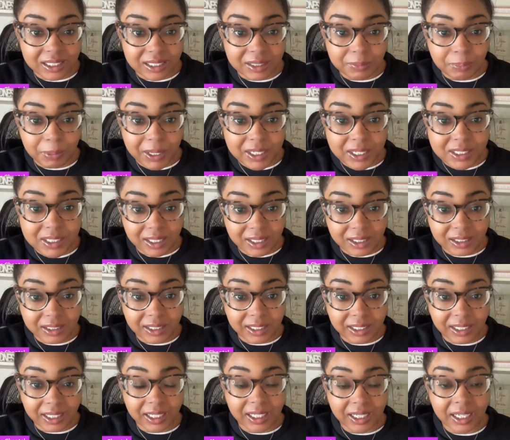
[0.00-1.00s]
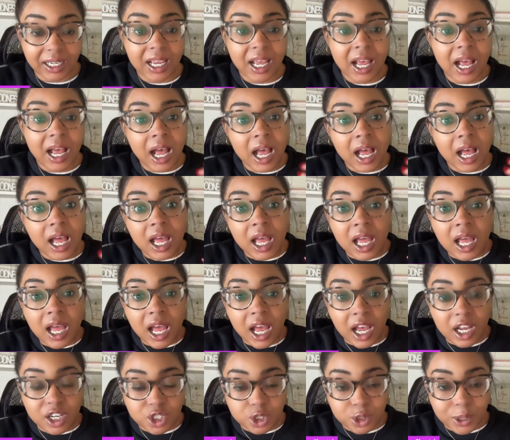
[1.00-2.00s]
basically
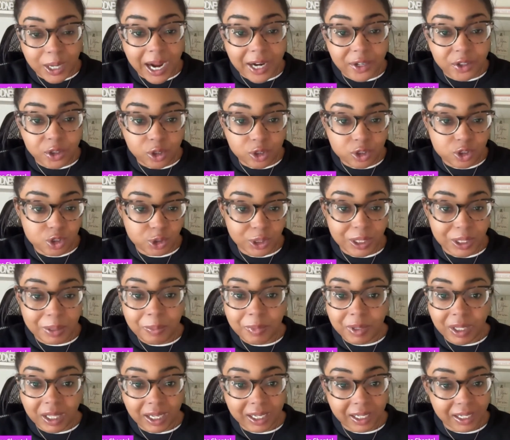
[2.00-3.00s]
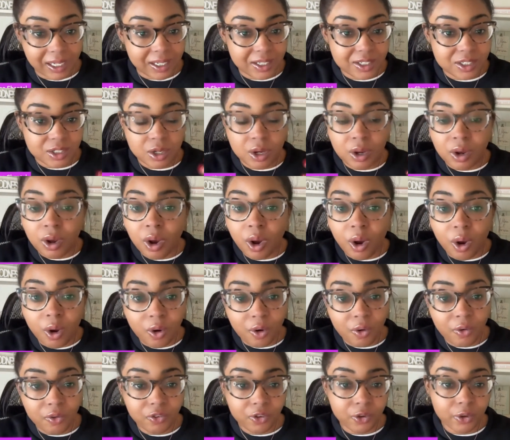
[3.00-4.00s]
attract their dream clients
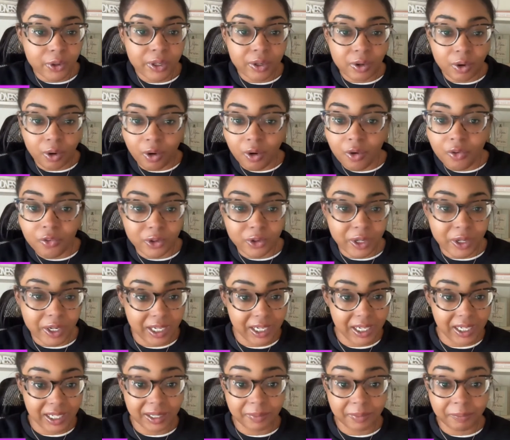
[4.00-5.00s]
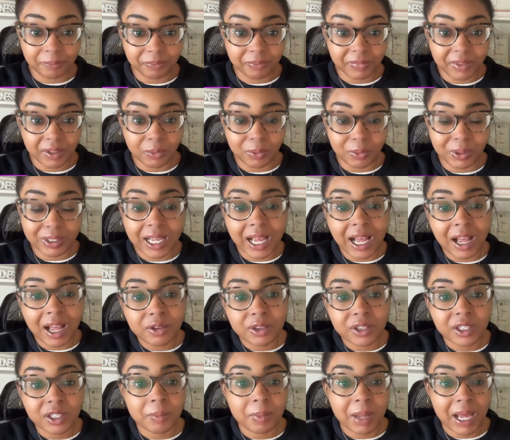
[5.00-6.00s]
over and over again
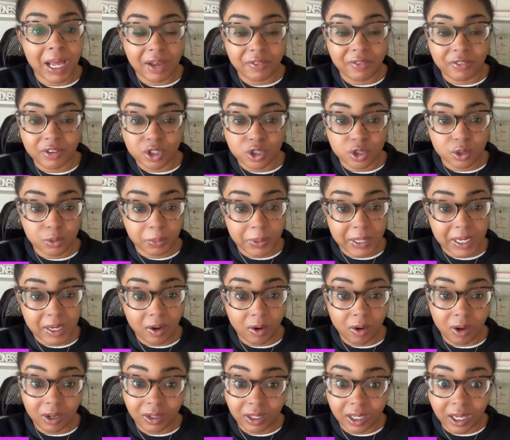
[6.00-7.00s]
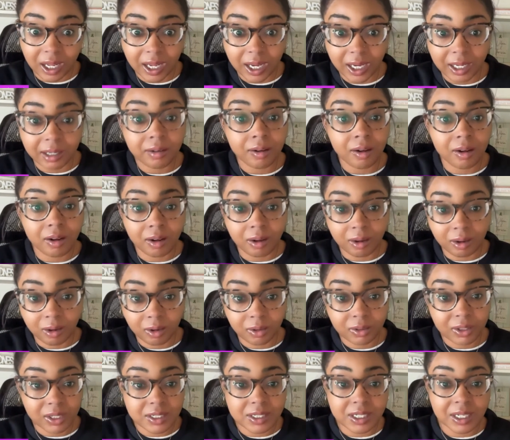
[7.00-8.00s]
without them having to be online
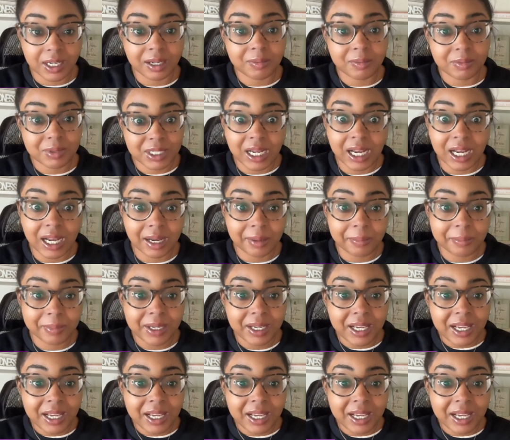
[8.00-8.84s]
all the damn time.